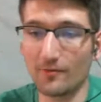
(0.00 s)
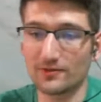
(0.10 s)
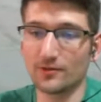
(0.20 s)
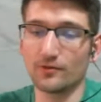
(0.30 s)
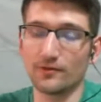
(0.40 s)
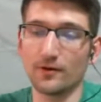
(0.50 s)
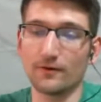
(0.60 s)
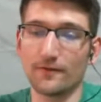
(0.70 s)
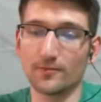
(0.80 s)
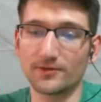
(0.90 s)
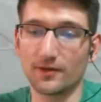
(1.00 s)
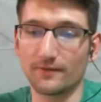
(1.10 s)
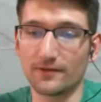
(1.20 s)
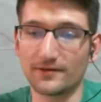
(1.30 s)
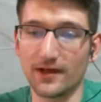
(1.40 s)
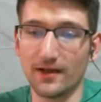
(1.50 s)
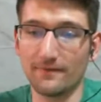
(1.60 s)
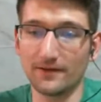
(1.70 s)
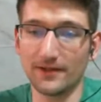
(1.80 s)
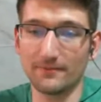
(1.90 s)
I was doing film study for this guy,
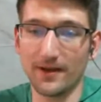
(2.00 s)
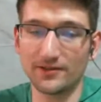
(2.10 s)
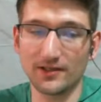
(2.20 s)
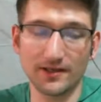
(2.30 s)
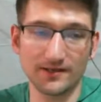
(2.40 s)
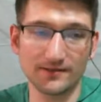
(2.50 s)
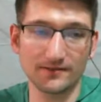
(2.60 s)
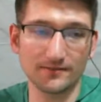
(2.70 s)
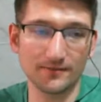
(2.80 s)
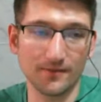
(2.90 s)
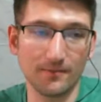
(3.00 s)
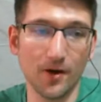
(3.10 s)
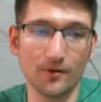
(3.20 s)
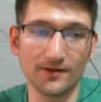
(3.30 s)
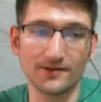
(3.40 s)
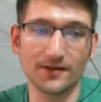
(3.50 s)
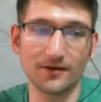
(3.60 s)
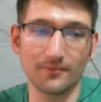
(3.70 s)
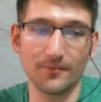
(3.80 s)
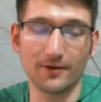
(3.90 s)
Filip Pejic. His opponents, their
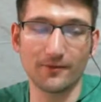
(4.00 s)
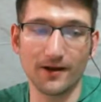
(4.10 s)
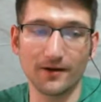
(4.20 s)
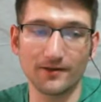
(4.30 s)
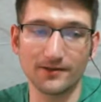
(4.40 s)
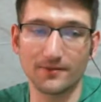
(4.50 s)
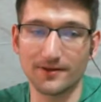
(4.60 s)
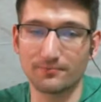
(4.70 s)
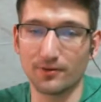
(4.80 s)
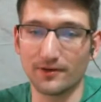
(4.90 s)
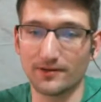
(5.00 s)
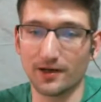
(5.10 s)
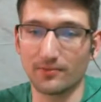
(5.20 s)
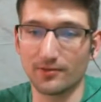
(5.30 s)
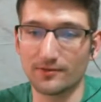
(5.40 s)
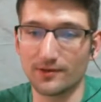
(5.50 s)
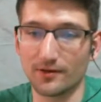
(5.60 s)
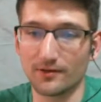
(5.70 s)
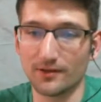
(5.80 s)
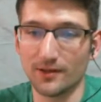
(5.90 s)
combined record is pretty terrible.
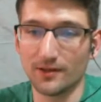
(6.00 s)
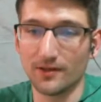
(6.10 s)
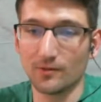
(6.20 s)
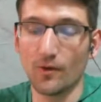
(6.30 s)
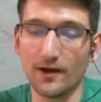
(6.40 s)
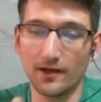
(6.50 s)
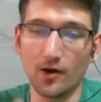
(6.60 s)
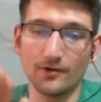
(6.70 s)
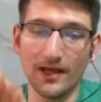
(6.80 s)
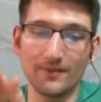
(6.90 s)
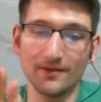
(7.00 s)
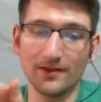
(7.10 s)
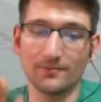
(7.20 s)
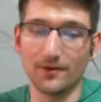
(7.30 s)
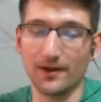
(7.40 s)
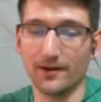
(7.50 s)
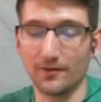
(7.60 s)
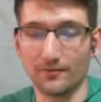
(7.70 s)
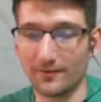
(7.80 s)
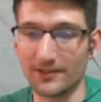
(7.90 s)
So, way to go, Damian. But I
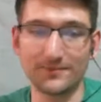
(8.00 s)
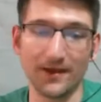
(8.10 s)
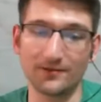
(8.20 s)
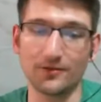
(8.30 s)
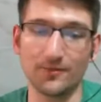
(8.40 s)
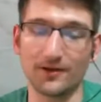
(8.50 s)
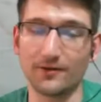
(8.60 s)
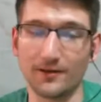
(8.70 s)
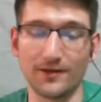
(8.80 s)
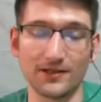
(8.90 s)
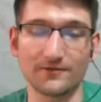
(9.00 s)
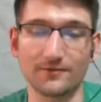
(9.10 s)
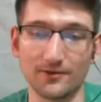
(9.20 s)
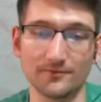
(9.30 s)
don't expect too many great things from you.